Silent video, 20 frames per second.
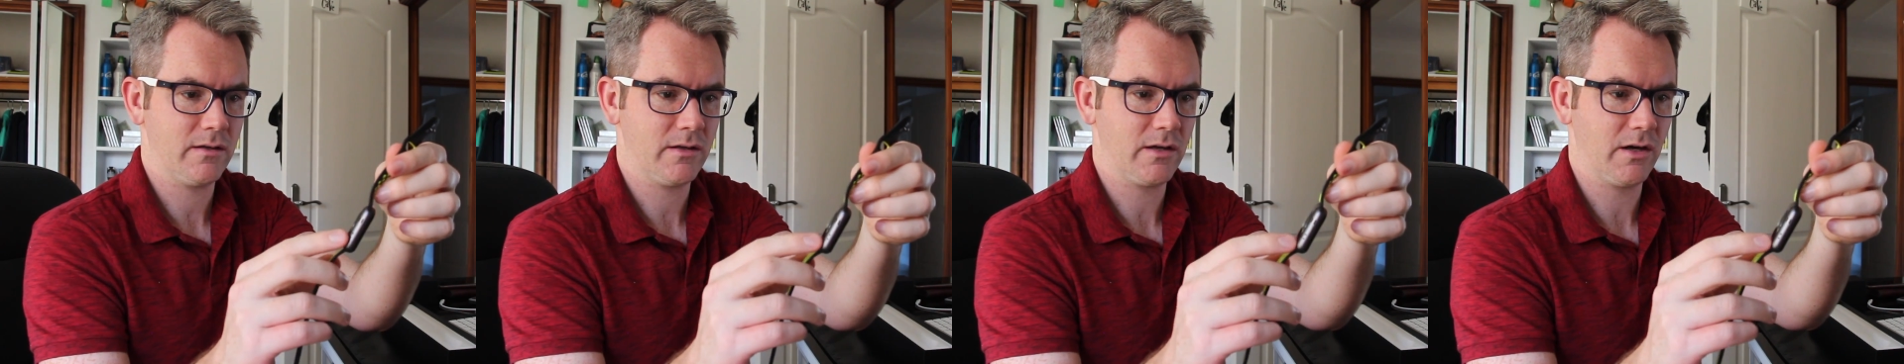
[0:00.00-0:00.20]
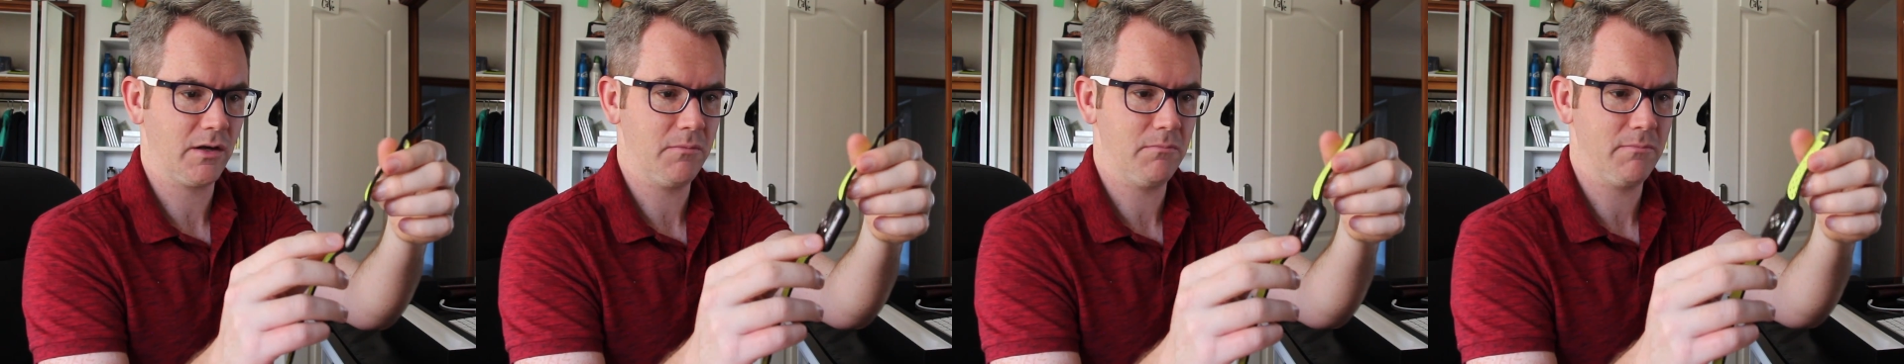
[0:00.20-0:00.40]

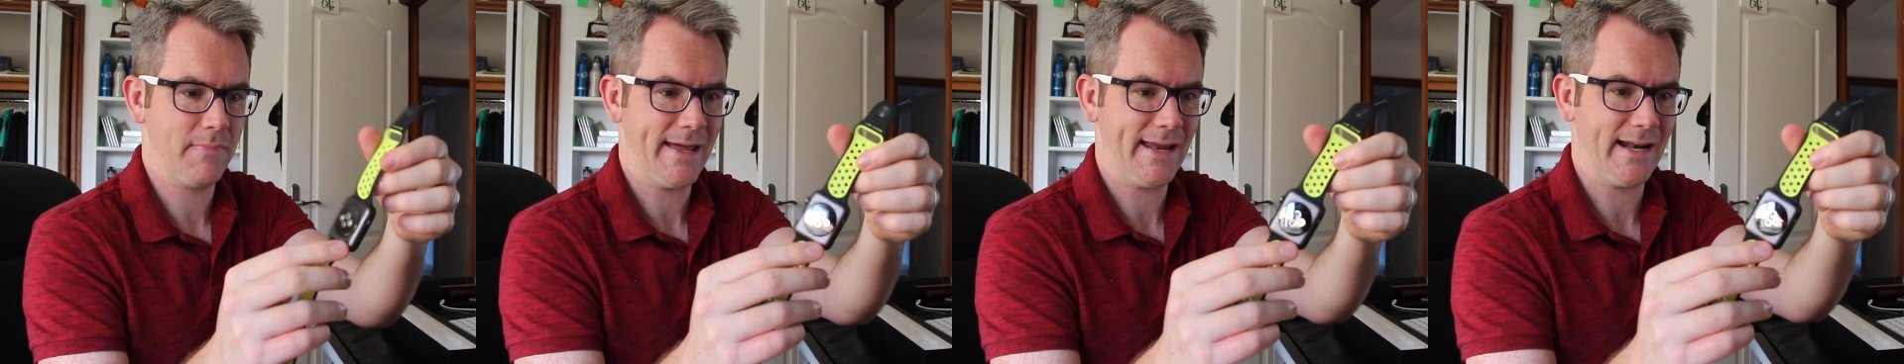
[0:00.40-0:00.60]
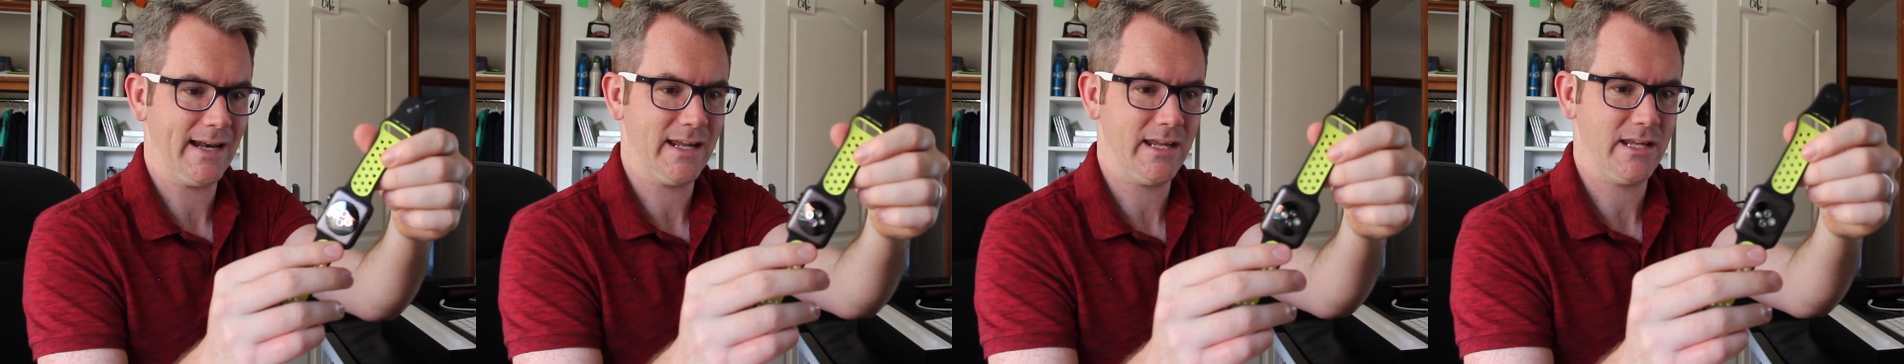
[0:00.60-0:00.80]

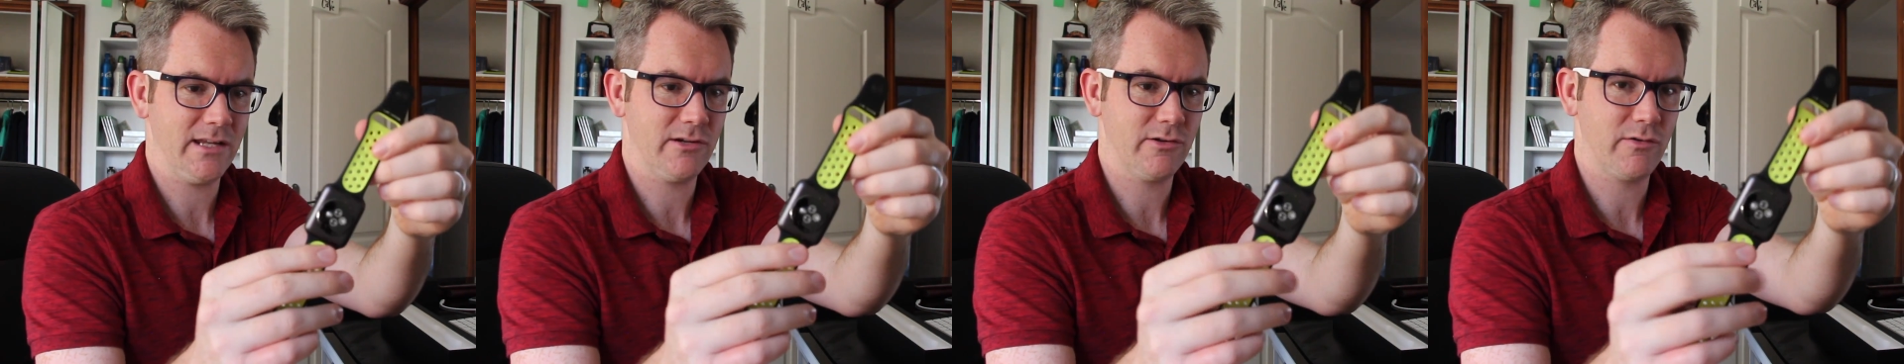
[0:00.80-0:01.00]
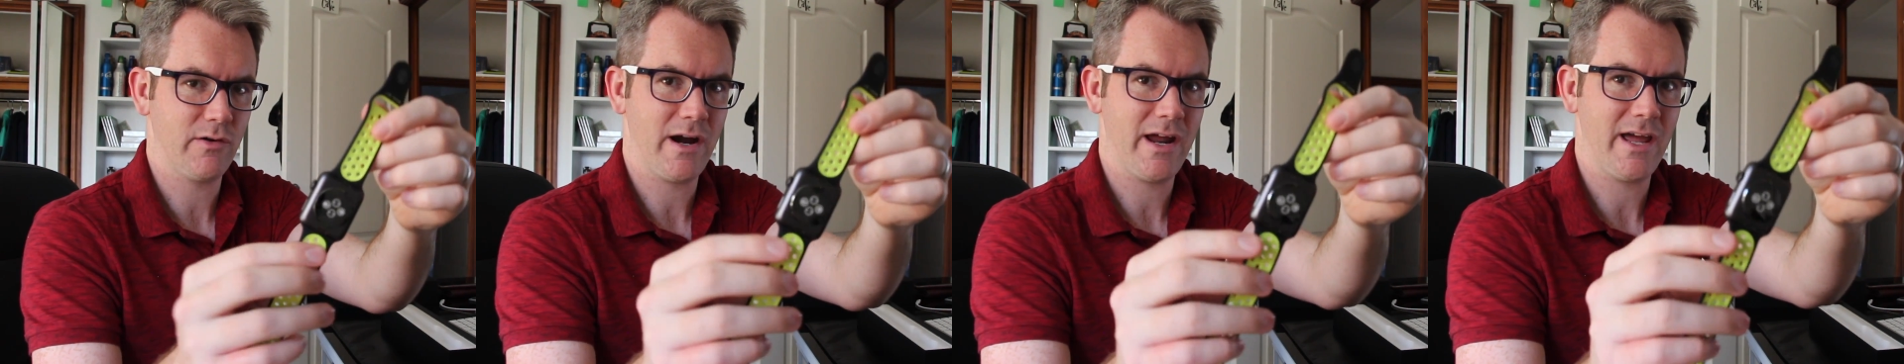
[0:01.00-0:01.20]
gunmetal-y
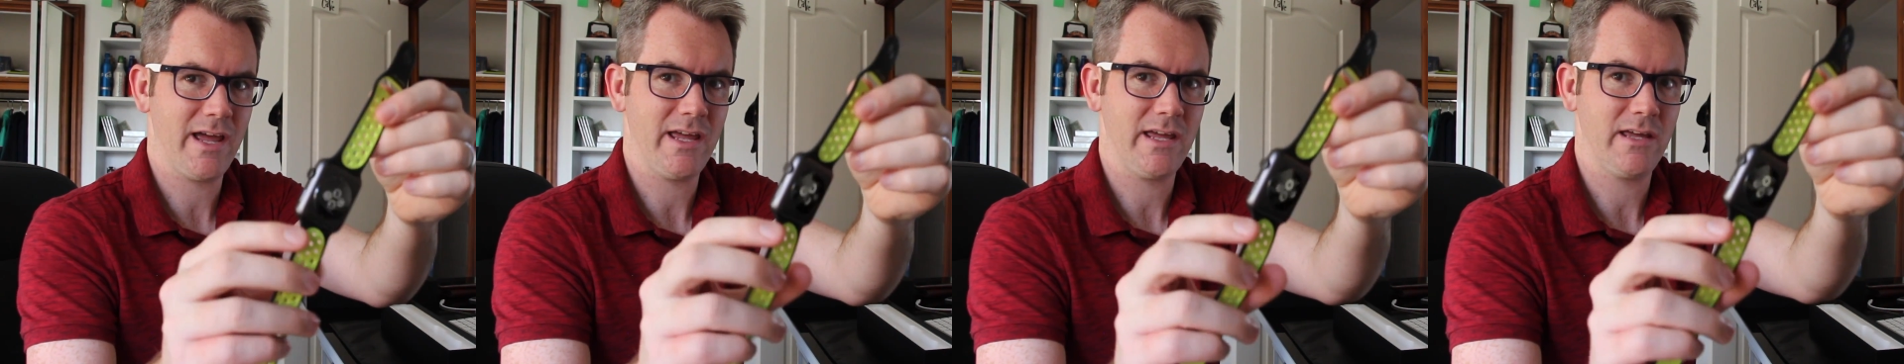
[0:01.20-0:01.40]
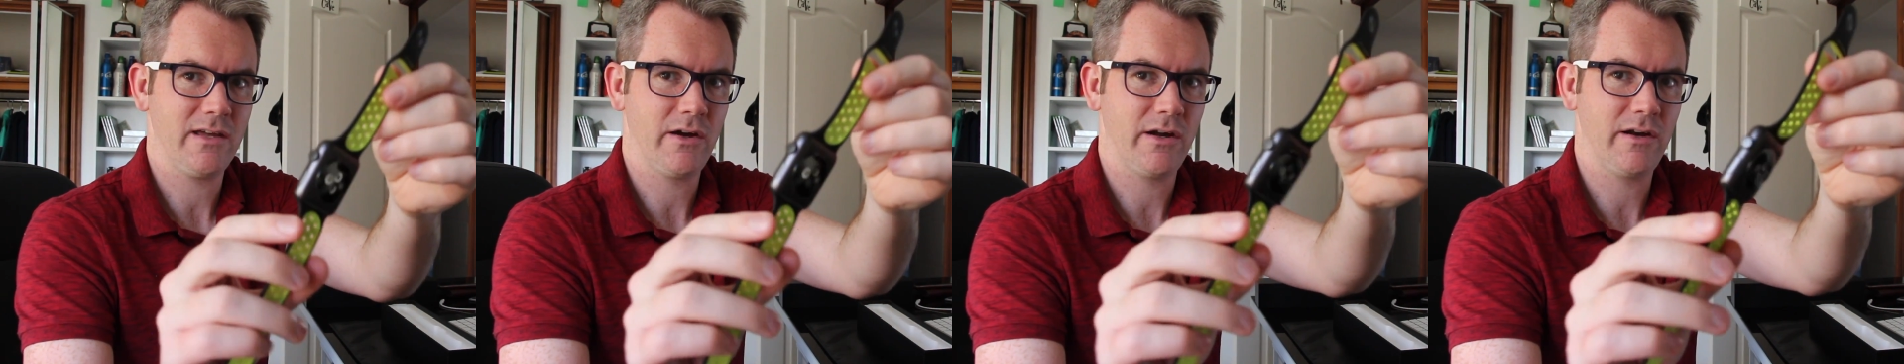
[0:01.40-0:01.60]

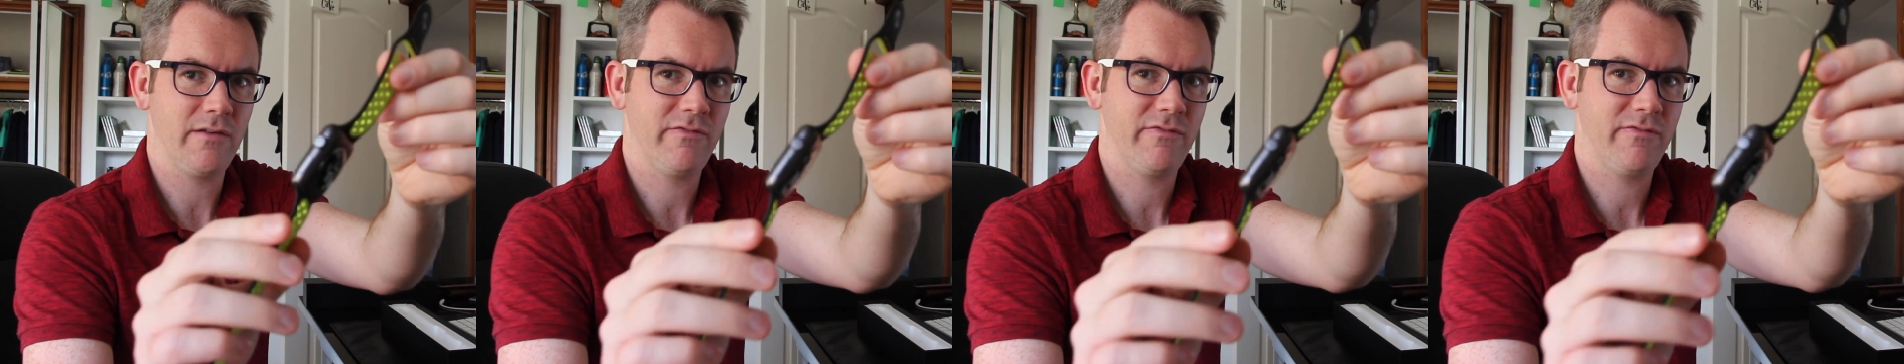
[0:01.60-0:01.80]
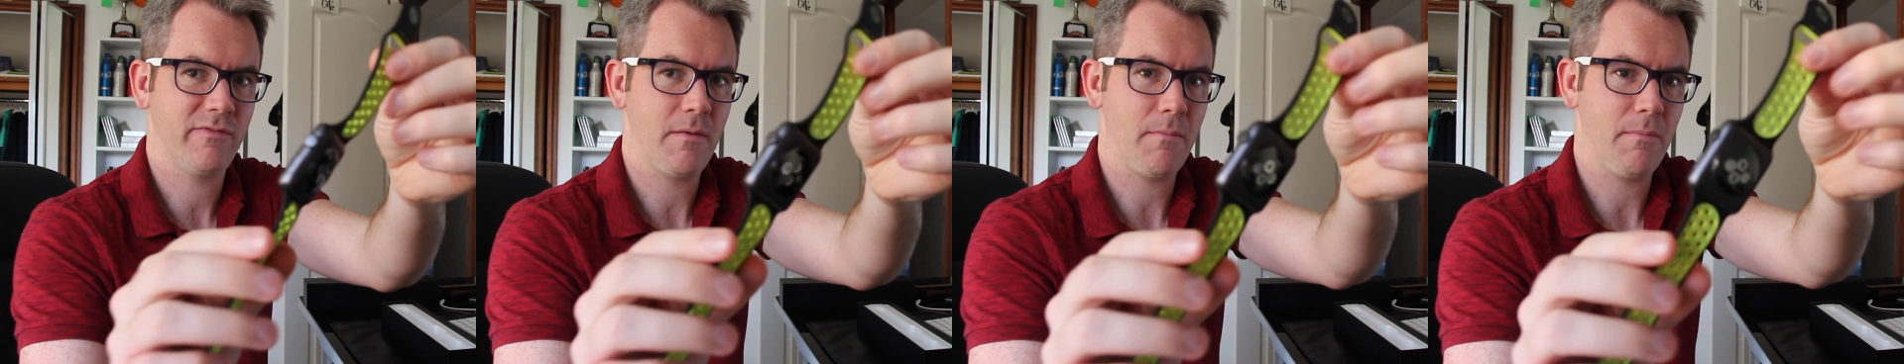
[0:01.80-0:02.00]
grey kind
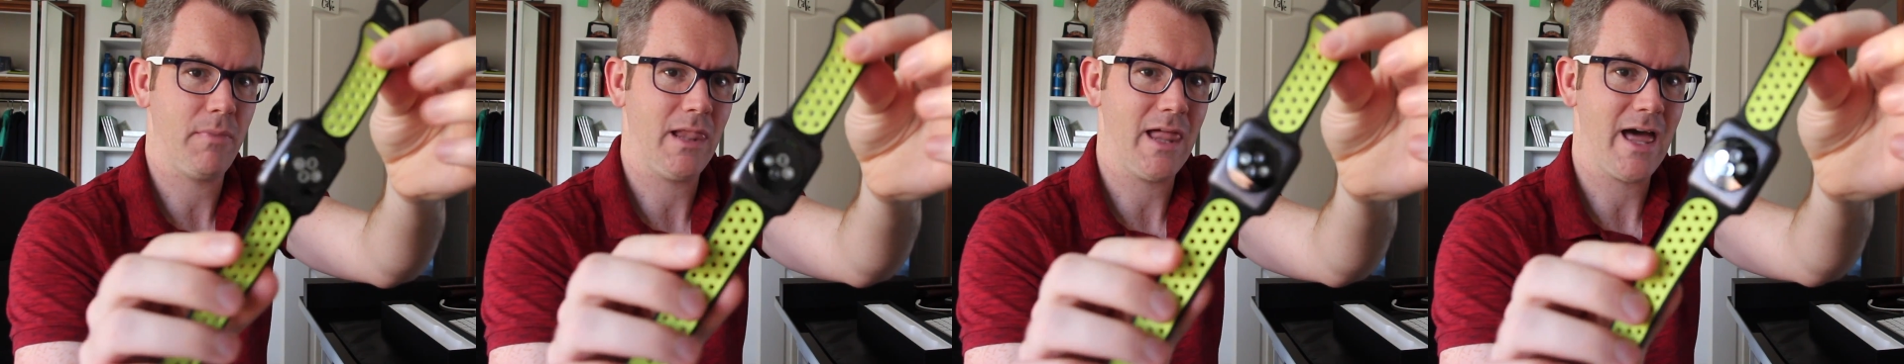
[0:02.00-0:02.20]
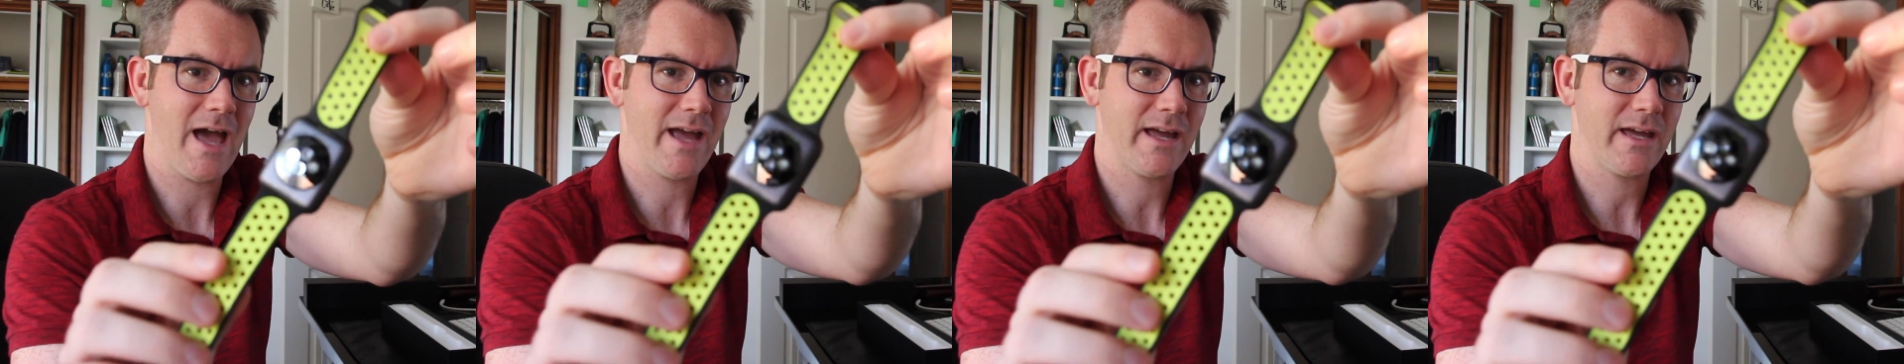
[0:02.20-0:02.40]
of
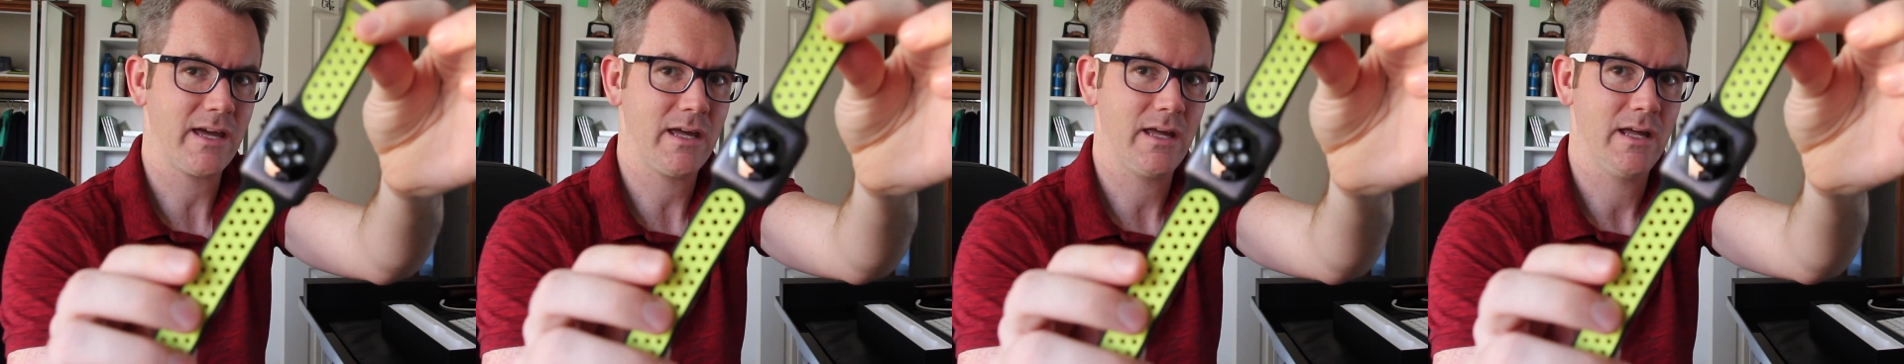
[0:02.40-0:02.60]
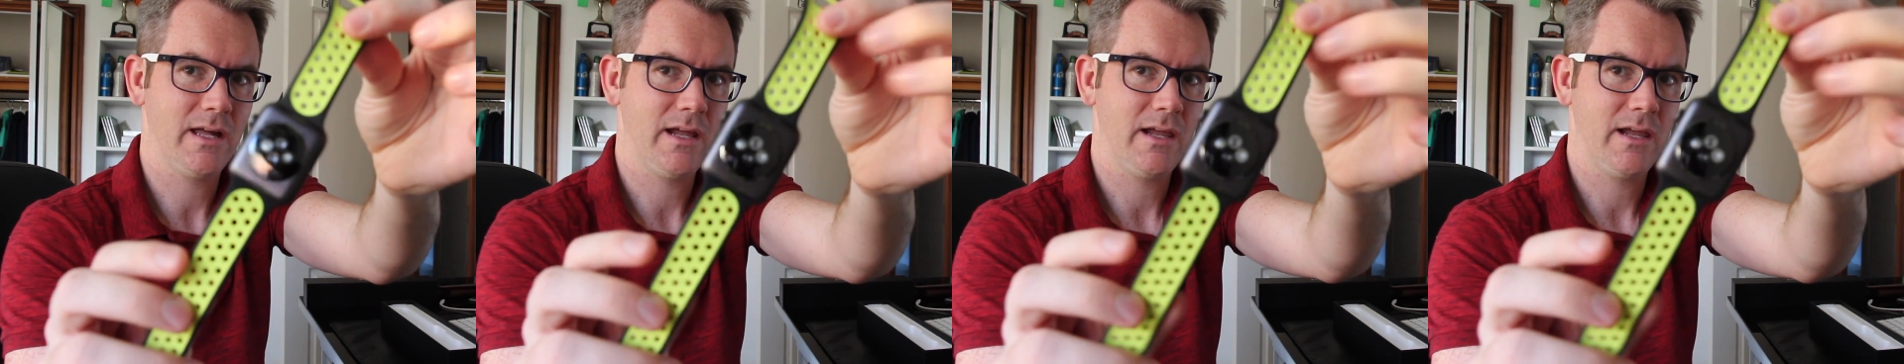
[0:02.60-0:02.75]
black.